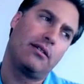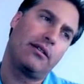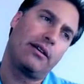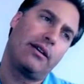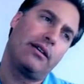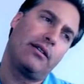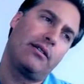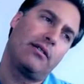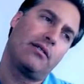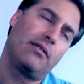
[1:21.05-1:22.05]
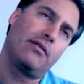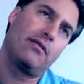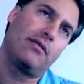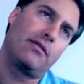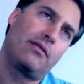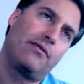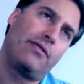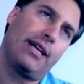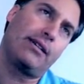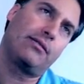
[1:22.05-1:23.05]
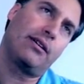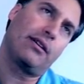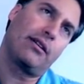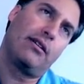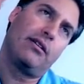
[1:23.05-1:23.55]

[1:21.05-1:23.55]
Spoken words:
And again, flexing